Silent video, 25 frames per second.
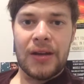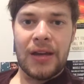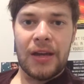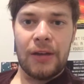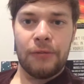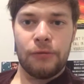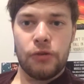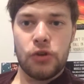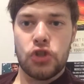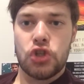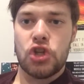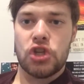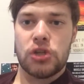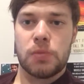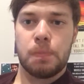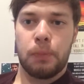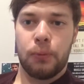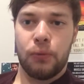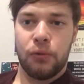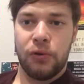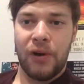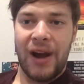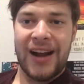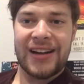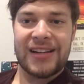If you just
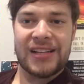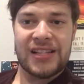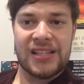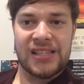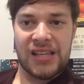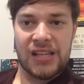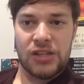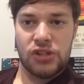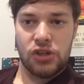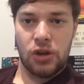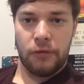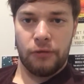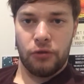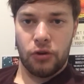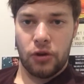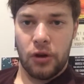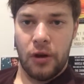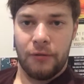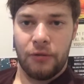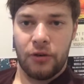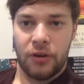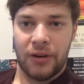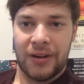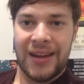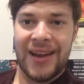practice things over and
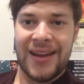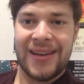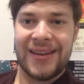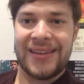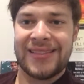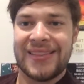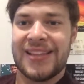over again.